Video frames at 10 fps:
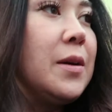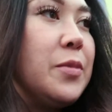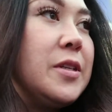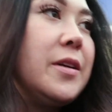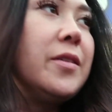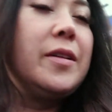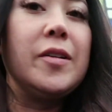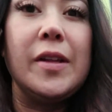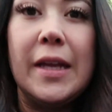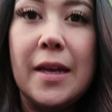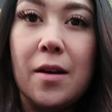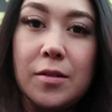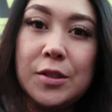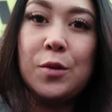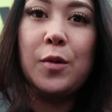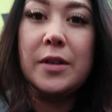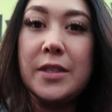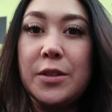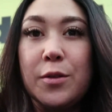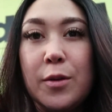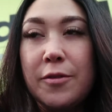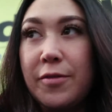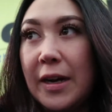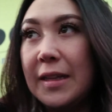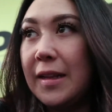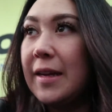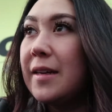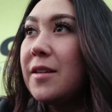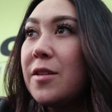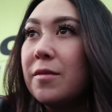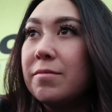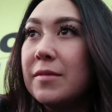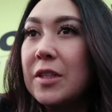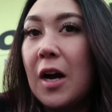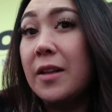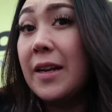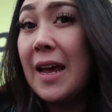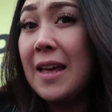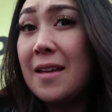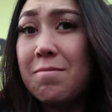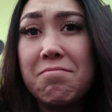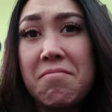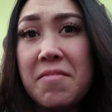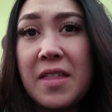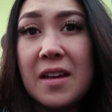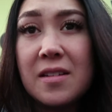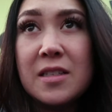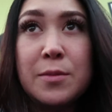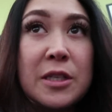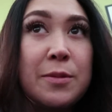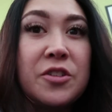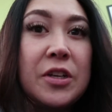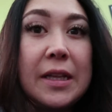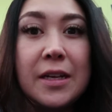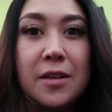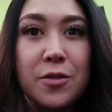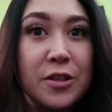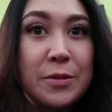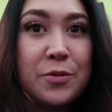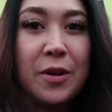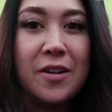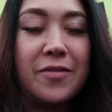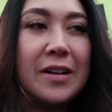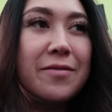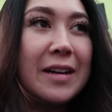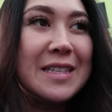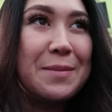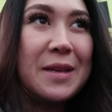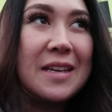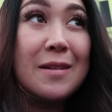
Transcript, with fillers: I particularly also want to find like holiday things, especially like a Christmas sweater if I can find something